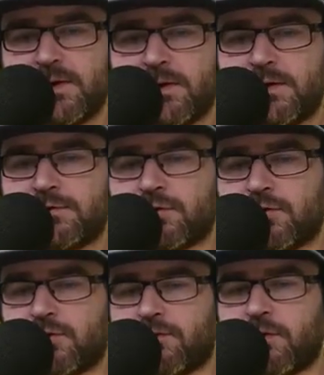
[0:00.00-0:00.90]

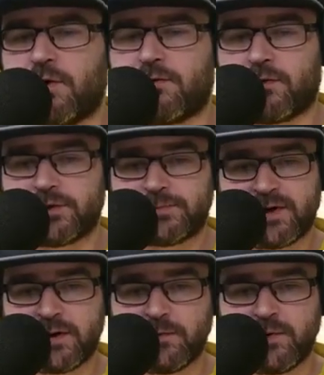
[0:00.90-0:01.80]
So for your first
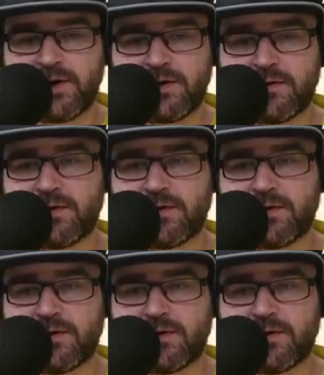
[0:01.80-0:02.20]
pick of the week,